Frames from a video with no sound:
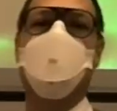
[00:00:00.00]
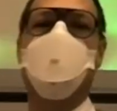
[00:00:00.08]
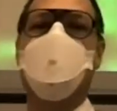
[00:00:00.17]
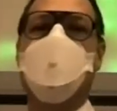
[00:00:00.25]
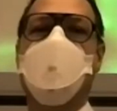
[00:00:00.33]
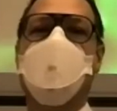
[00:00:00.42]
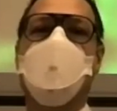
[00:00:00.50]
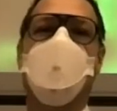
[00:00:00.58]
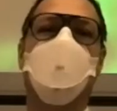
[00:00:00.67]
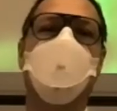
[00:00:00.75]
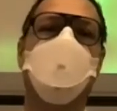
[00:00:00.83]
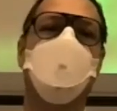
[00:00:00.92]
you can
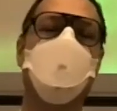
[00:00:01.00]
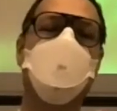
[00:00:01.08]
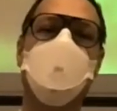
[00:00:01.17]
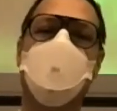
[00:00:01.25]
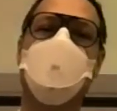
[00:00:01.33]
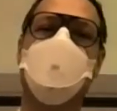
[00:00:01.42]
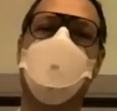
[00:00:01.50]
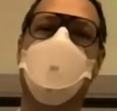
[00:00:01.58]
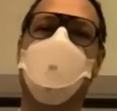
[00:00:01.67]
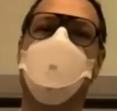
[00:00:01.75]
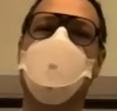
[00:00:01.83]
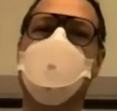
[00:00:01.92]
now
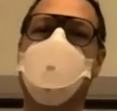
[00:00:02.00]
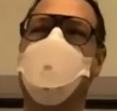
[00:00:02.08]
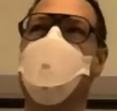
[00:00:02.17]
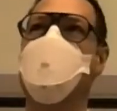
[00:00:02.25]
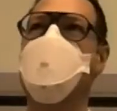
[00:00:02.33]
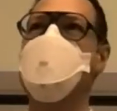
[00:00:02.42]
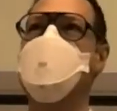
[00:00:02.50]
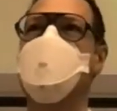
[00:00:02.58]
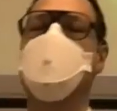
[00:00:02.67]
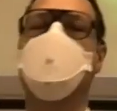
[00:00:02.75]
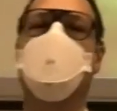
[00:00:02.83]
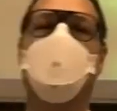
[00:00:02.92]
reconstruct this
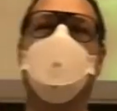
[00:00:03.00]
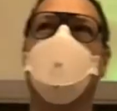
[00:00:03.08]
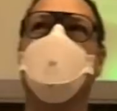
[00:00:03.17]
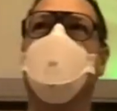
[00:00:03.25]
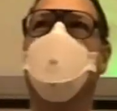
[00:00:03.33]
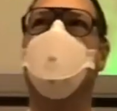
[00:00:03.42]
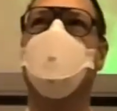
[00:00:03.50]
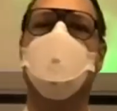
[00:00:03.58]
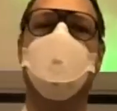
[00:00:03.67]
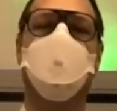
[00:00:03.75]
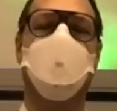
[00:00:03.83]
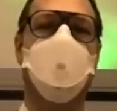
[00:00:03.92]
information and get higher
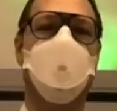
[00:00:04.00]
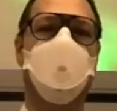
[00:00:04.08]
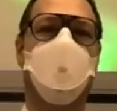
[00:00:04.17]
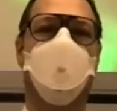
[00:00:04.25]
resolution data.